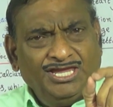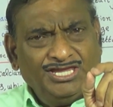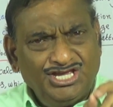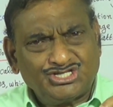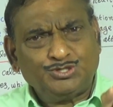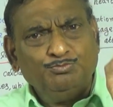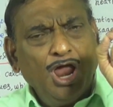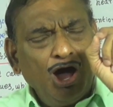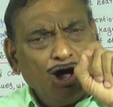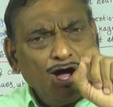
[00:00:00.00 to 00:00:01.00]
is
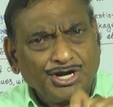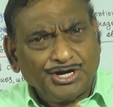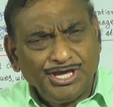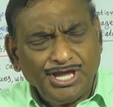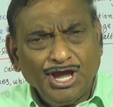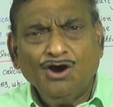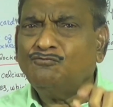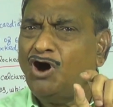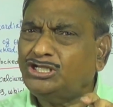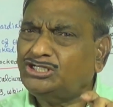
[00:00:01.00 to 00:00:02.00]
blocked,
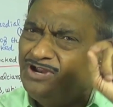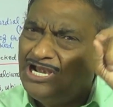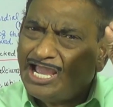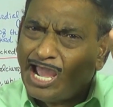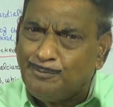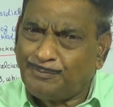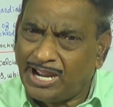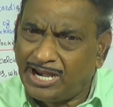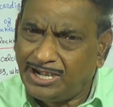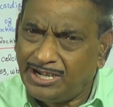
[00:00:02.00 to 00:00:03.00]
what will
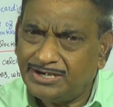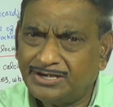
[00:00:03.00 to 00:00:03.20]
happen?